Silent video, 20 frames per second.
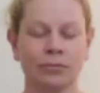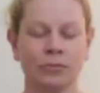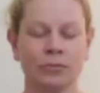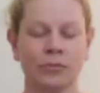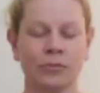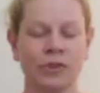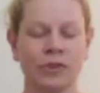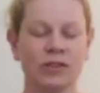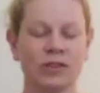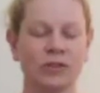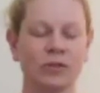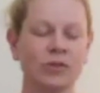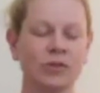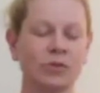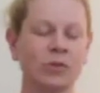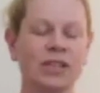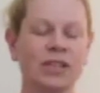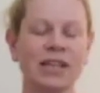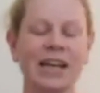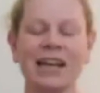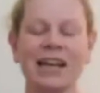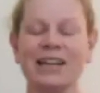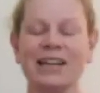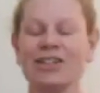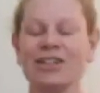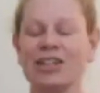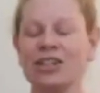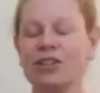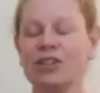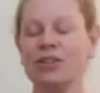So as we take
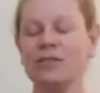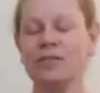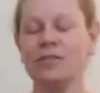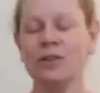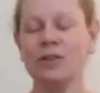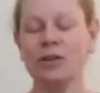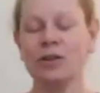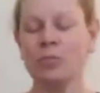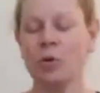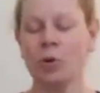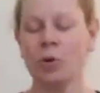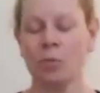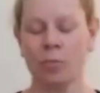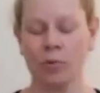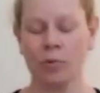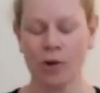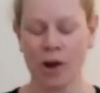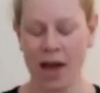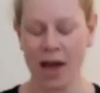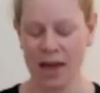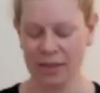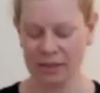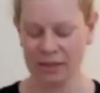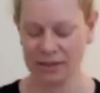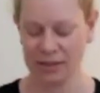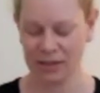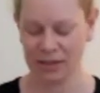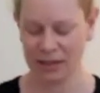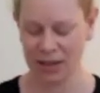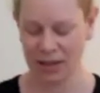just a few more
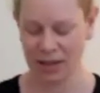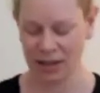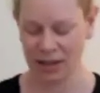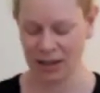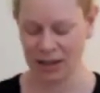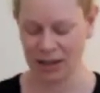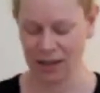breaths here,